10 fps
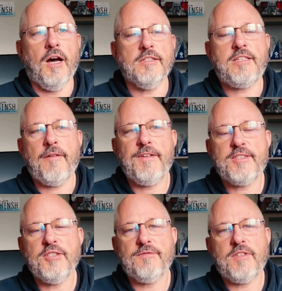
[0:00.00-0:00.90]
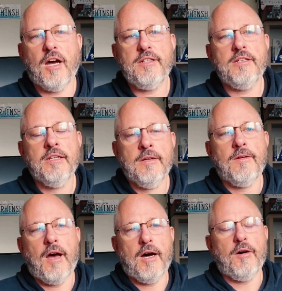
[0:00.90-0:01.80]
Definition of done
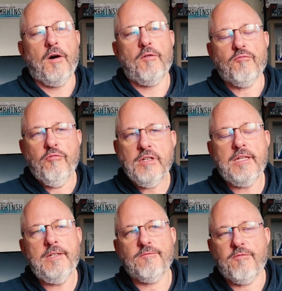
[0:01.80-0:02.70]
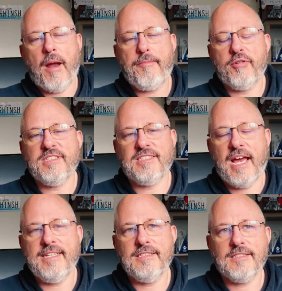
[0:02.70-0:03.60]
really
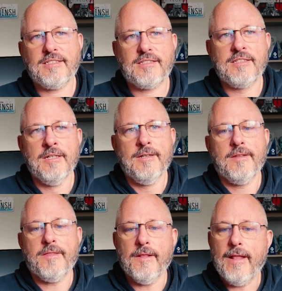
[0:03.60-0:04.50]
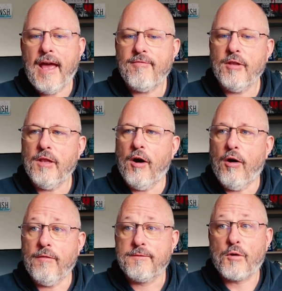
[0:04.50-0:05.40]
represents the level
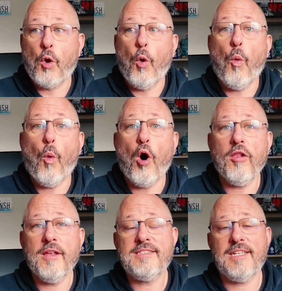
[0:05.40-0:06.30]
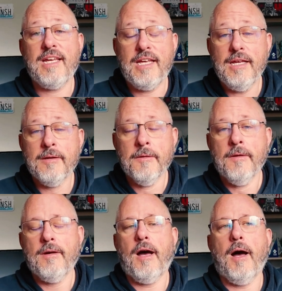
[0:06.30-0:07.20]
of quality
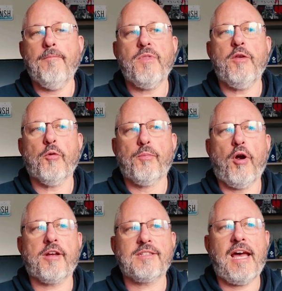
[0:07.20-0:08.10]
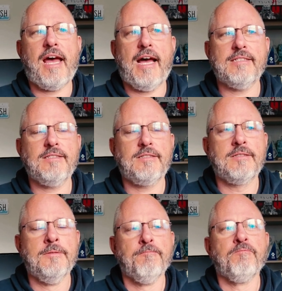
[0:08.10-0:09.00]
that your product
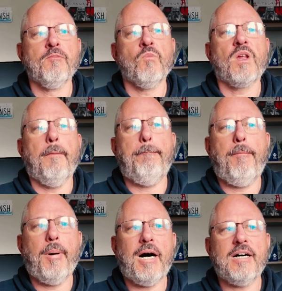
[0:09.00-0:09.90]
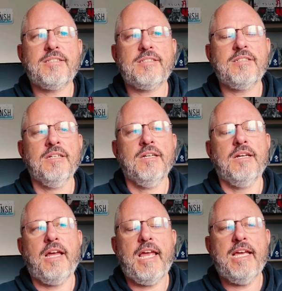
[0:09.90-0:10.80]
has, but
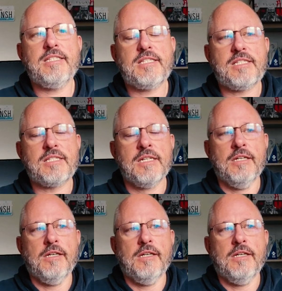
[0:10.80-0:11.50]
it's